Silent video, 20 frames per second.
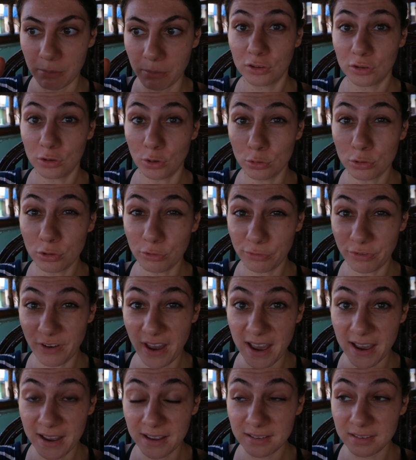So to
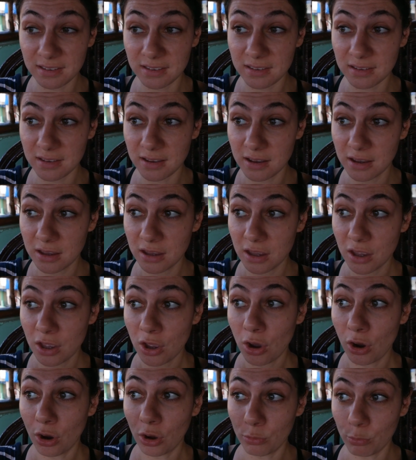fast
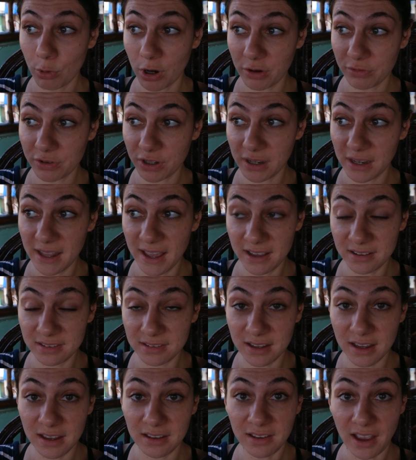on one of the last
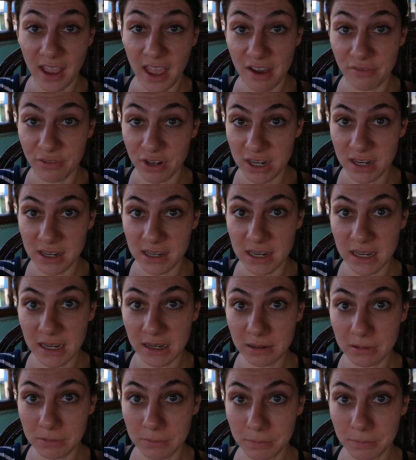days I have in India,